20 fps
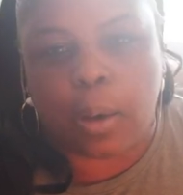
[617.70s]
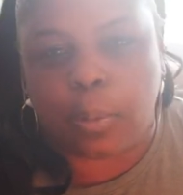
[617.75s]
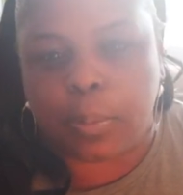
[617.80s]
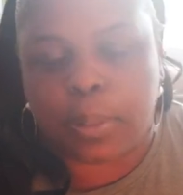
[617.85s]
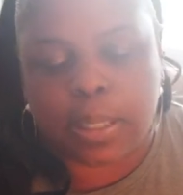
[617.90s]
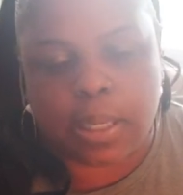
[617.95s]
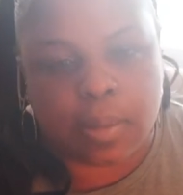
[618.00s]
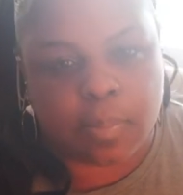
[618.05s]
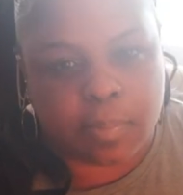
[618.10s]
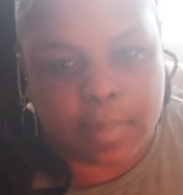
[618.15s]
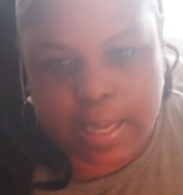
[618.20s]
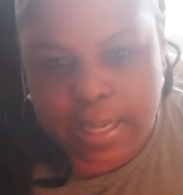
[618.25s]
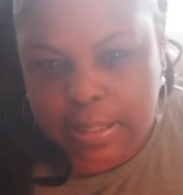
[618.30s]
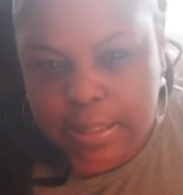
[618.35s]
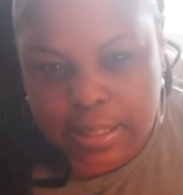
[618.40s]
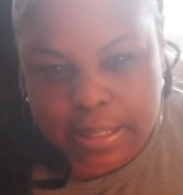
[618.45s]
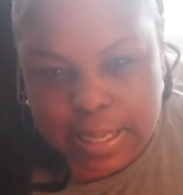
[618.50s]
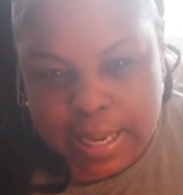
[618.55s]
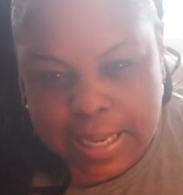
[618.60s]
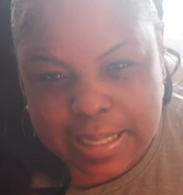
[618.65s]
we can make
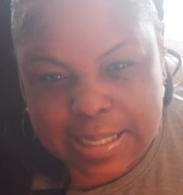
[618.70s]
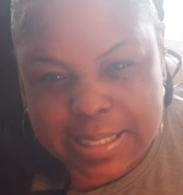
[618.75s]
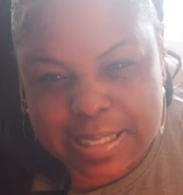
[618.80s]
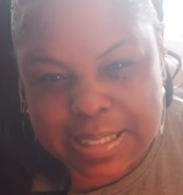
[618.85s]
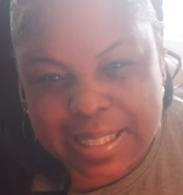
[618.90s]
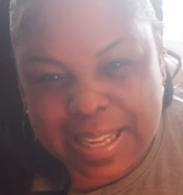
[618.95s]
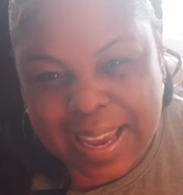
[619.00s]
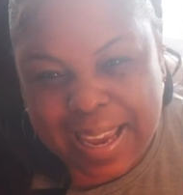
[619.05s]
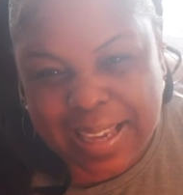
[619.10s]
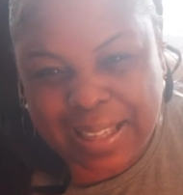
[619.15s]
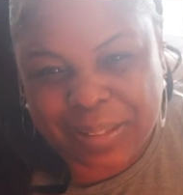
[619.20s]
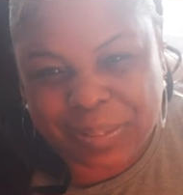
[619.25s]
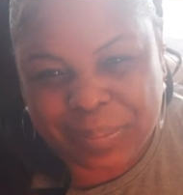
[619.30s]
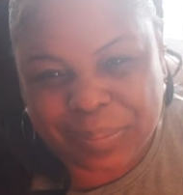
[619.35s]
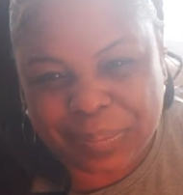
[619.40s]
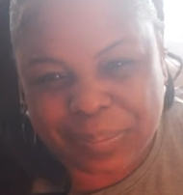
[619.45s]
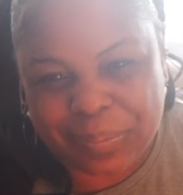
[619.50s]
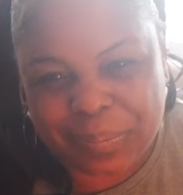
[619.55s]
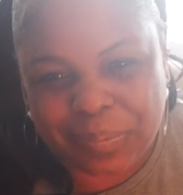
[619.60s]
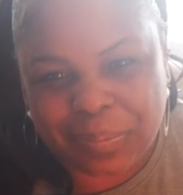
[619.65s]
the next day,
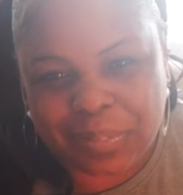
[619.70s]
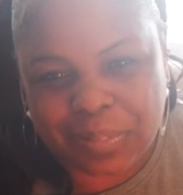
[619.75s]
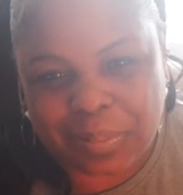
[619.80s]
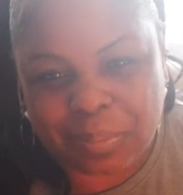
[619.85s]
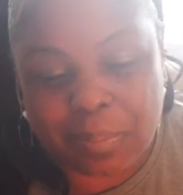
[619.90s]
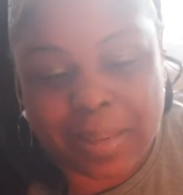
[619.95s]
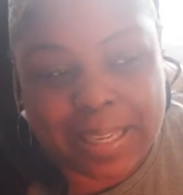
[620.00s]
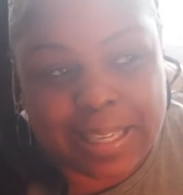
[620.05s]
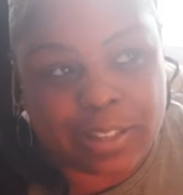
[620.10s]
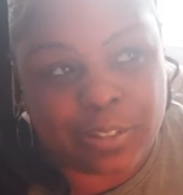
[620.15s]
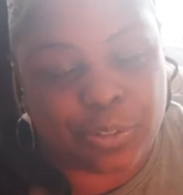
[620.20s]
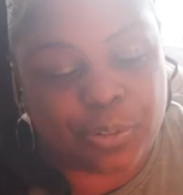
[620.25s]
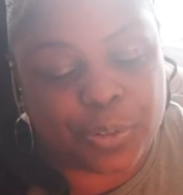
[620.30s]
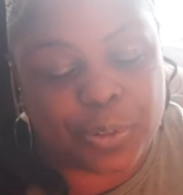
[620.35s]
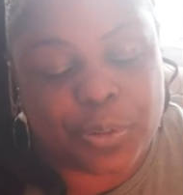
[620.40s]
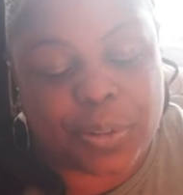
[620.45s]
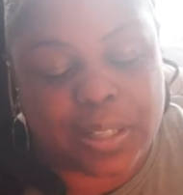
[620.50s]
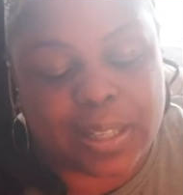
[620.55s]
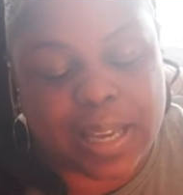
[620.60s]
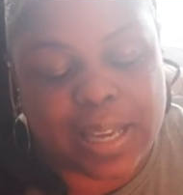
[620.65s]
make it
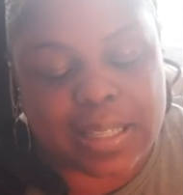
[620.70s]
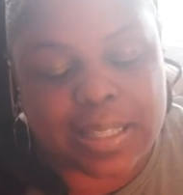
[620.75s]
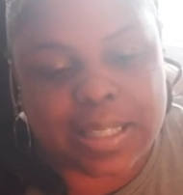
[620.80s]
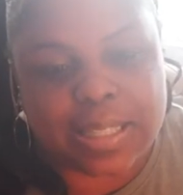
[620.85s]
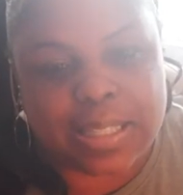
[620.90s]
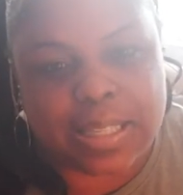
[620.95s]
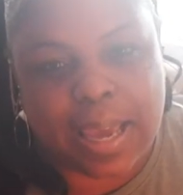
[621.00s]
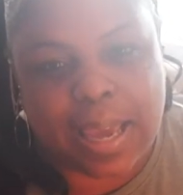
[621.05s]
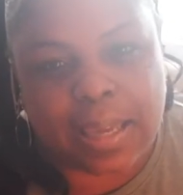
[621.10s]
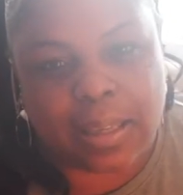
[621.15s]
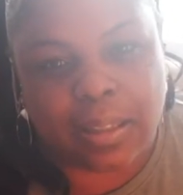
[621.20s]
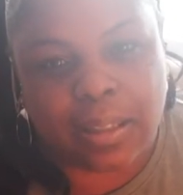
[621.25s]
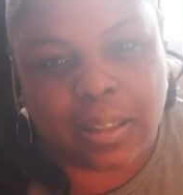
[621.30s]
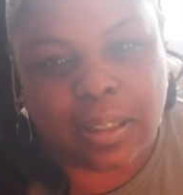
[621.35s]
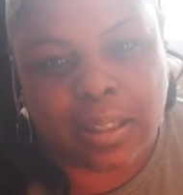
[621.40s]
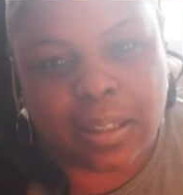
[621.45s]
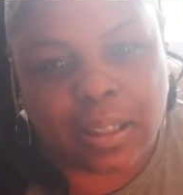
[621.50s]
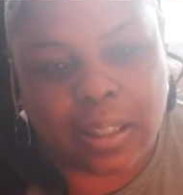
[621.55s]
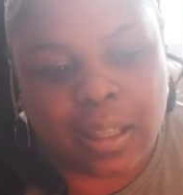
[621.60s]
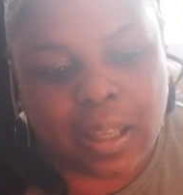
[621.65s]
through the next day.
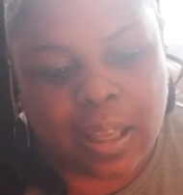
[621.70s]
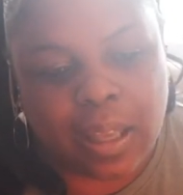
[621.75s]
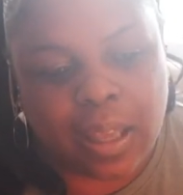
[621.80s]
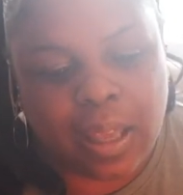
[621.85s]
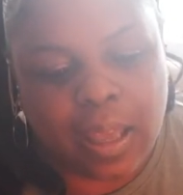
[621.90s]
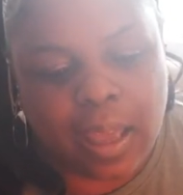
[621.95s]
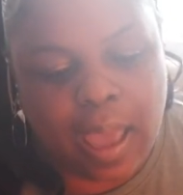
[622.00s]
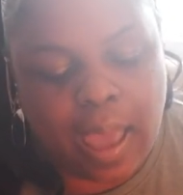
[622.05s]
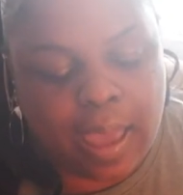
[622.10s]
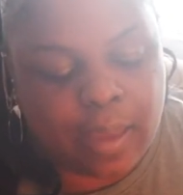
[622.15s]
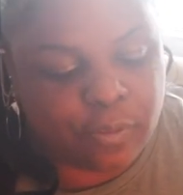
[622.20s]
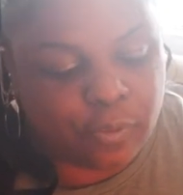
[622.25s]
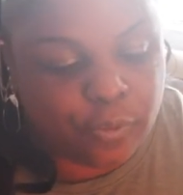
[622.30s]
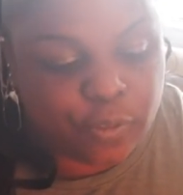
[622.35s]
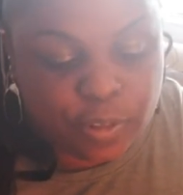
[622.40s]
And for